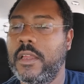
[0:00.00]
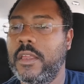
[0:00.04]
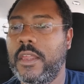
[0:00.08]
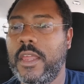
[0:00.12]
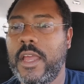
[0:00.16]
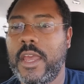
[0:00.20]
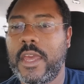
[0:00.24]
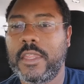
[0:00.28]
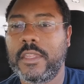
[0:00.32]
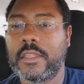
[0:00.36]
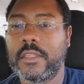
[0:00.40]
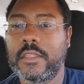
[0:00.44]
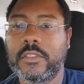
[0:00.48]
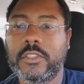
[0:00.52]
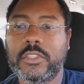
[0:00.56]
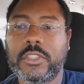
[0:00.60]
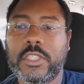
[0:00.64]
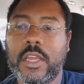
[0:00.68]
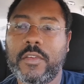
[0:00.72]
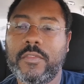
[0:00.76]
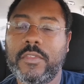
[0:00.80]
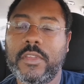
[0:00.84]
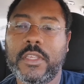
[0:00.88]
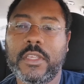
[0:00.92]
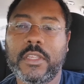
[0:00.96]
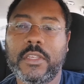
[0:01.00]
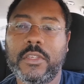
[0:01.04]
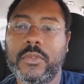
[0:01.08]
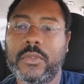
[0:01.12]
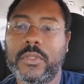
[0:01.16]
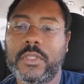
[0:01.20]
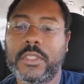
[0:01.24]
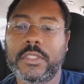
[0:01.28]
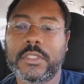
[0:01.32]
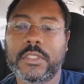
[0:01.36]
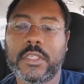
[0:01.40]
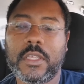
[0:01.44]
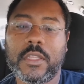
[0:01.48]
and Chevy can do
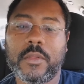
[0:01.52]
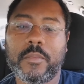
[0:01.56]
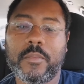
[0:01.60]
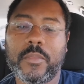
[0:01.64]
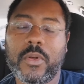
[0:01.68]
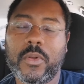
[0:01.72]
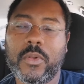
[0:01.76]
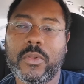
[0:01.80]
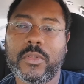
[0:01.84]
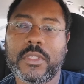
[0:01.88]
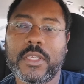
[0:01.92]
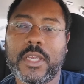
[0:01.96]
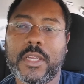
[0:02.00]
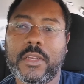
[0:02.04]
this on the Bolt.